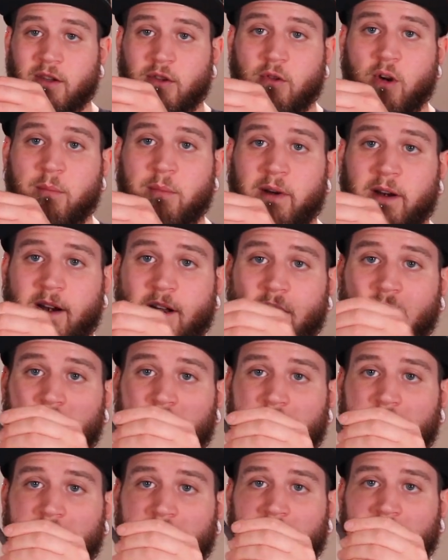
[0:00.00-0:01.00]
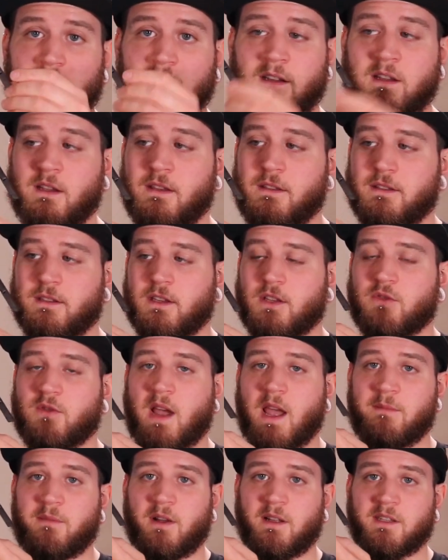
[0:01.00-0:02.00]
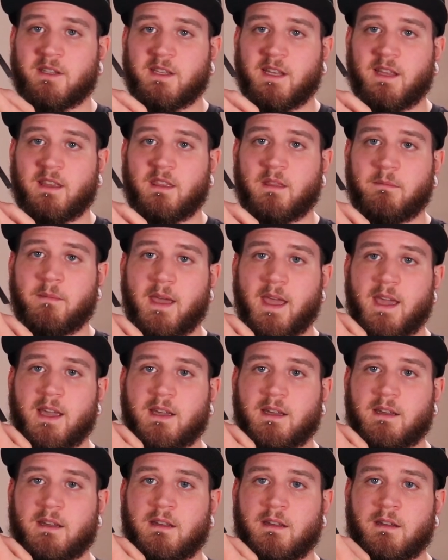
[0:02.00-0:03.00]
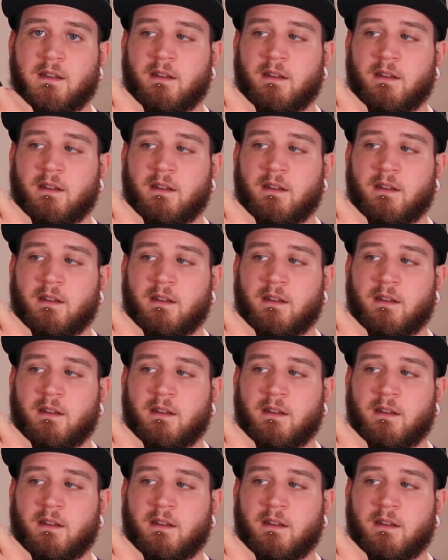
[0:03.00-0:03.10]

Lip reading: you open it out like this. It's a tripod stand in the back.